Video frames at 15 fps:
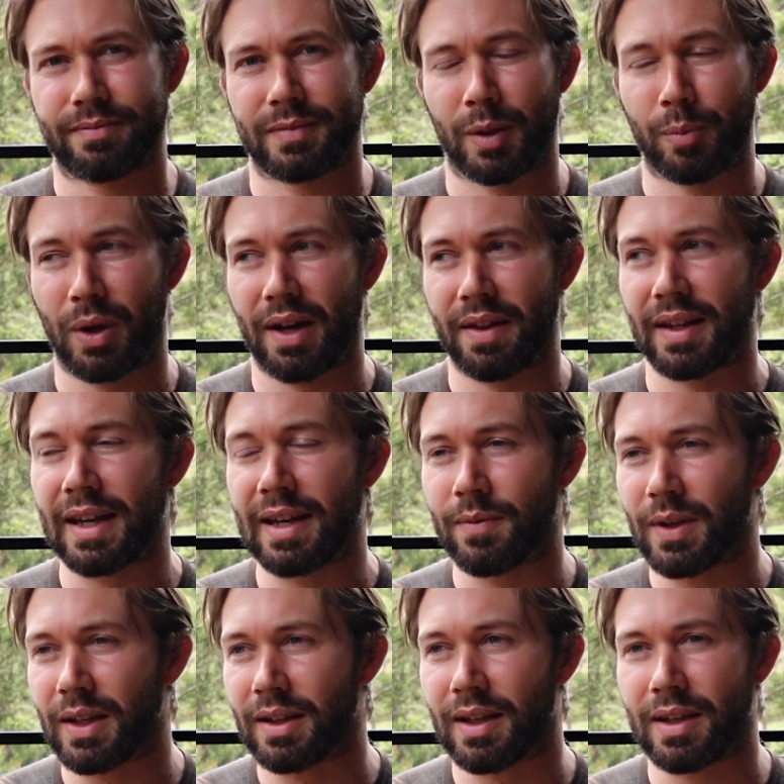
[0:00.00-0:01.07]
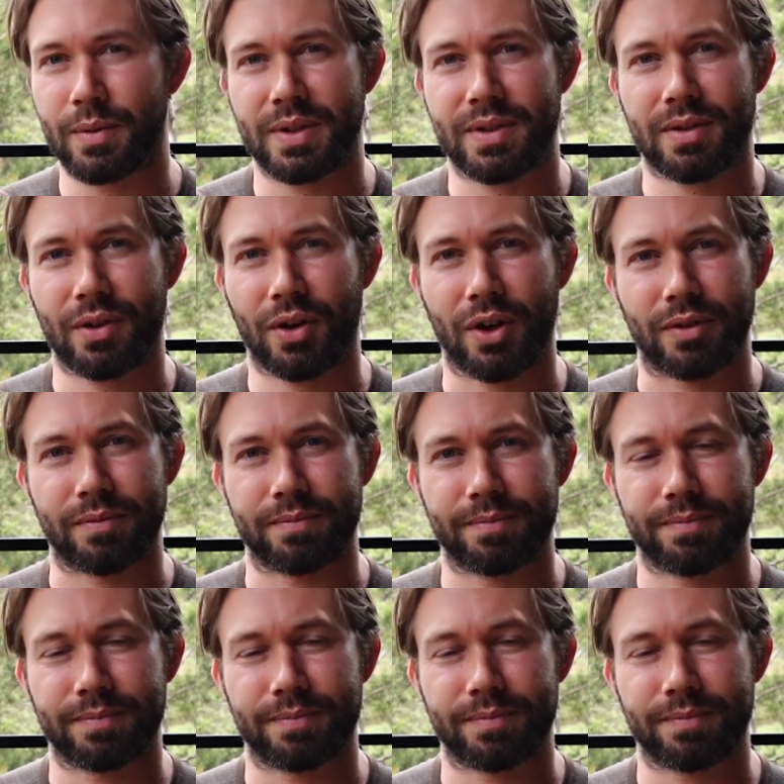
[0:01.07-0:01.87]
And by the evening he was gone.